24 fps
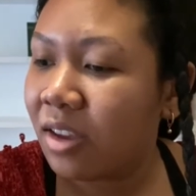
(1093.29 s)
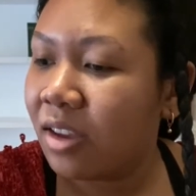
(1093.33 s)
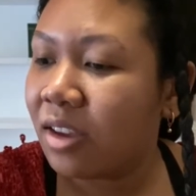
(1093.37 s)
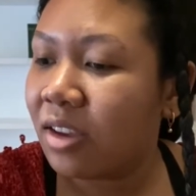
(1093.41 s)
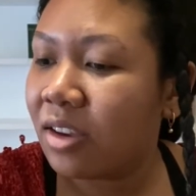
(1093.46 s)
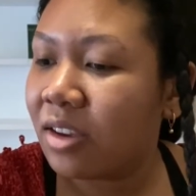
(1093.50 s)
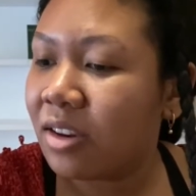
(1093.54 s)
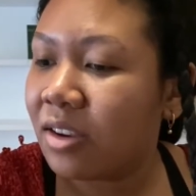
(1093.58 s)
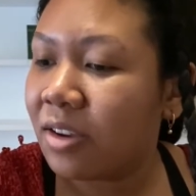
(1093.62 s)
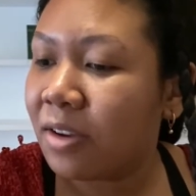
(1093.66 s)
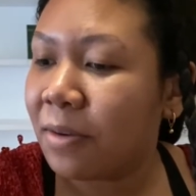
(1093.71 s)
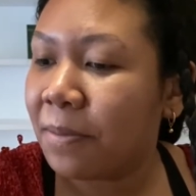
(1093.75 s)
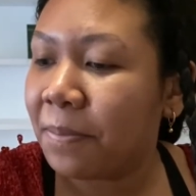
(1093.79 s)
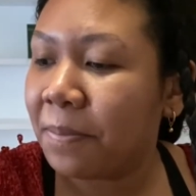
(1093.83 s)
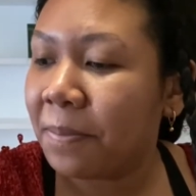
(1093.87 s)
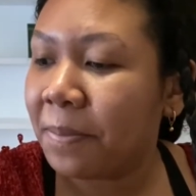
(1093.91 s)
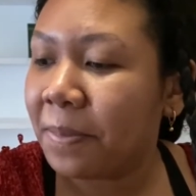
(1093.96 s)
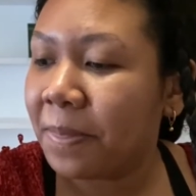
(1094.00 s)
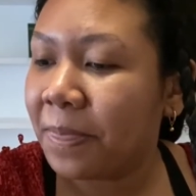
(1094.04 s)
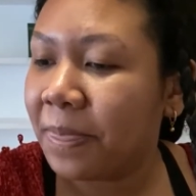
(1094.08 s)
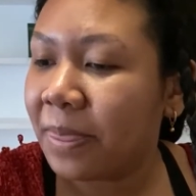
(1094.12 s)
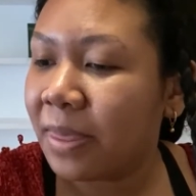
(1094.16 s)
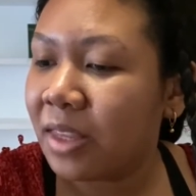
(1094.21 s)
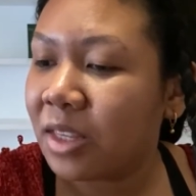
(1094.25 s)
You know,
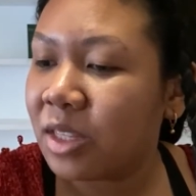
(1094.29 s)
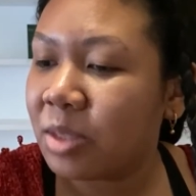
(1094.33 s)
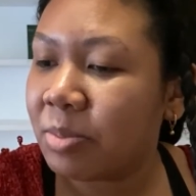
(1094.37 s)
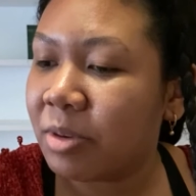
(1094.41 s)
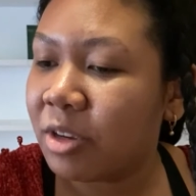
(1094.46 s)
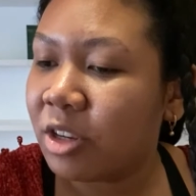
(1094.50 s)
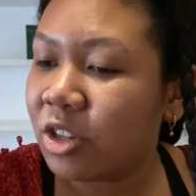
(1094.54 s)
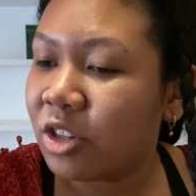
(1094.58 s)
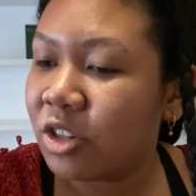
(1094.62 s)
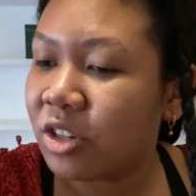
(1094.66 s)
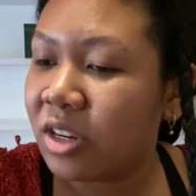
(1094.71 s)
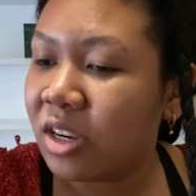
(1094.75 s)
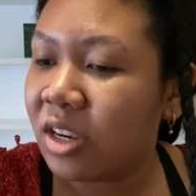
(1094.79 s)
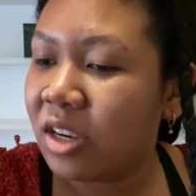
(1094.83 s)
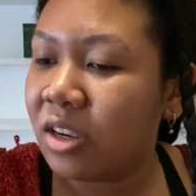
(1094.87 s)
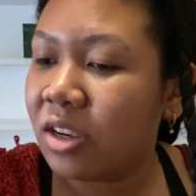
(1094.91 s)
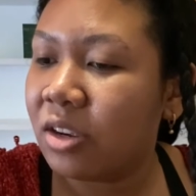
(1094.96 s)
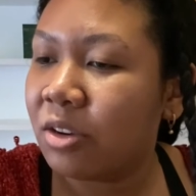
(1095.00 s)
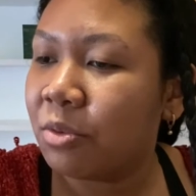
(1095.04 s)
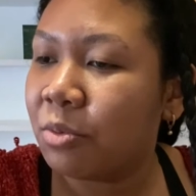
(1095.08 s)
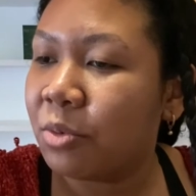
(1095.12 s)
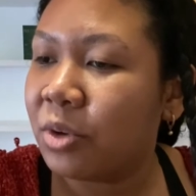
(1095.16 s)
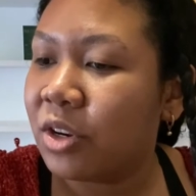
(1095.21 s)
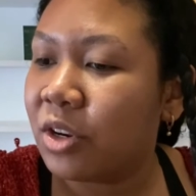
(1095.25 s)

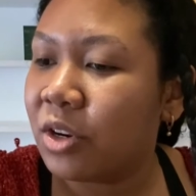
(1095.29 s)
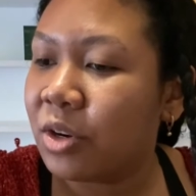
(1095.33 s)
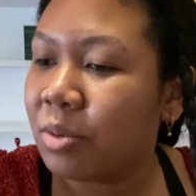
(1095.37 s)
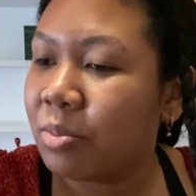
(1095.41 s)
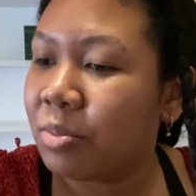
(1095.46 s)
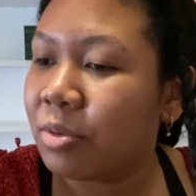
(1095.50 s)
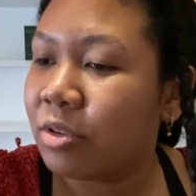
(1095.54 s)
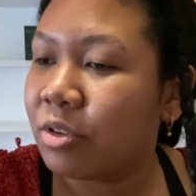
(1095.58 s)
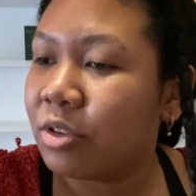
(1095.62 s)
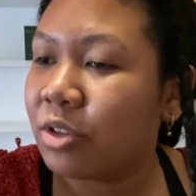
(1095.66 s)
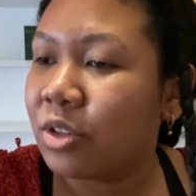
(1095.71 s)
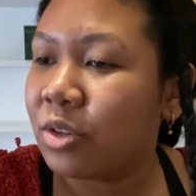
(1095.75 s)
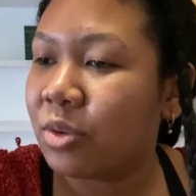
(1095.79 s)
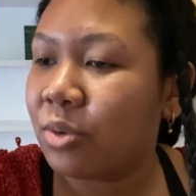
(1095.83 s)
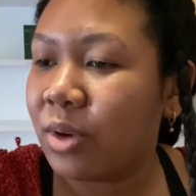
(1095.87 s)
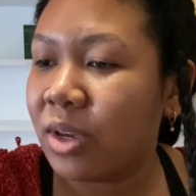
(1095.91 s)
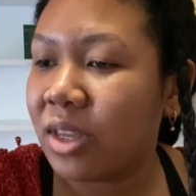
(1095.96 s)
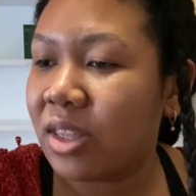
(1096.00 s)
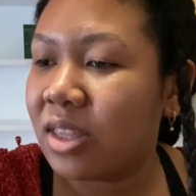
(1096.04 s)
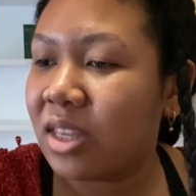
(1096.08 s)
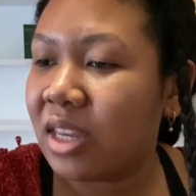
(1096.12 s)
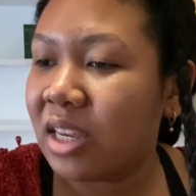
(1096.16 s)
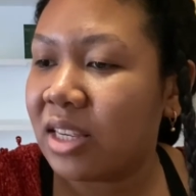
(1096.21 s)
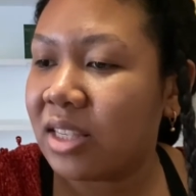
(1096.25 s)
especially when you're pursuing
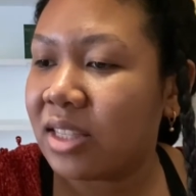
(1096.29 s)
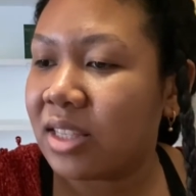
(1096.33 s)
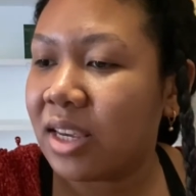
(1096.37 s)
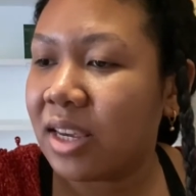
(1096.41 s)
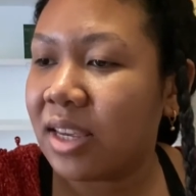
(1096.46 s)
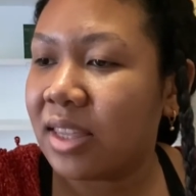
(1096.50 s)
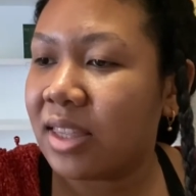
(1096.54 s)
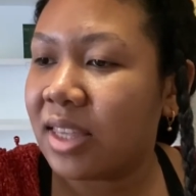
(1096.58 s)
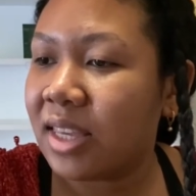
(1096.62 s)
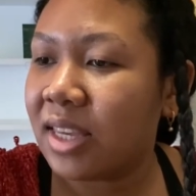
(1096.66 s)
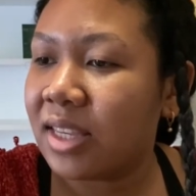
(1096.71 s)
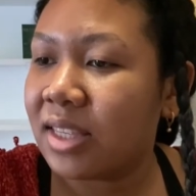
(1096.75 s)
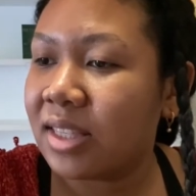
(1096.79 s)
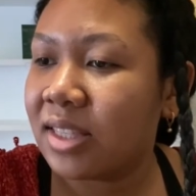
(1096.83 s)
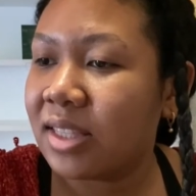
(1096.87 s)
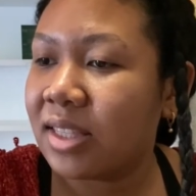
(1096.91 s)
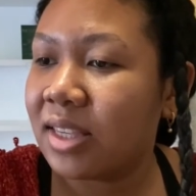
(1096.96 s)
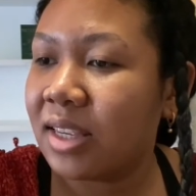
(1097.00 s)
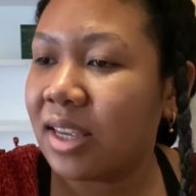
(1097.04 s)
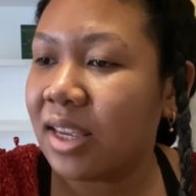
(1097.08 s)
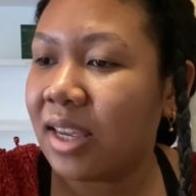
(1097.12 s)
things like this.